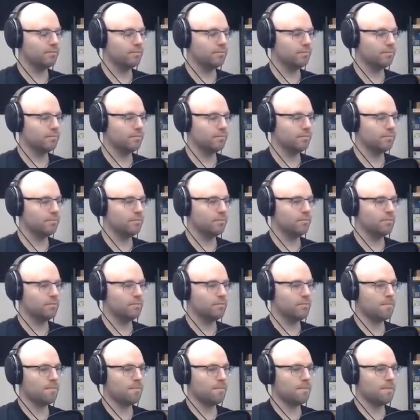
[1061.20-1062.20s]

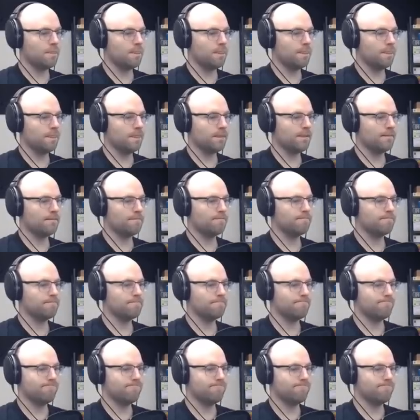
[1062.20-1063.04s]
(no one is talking)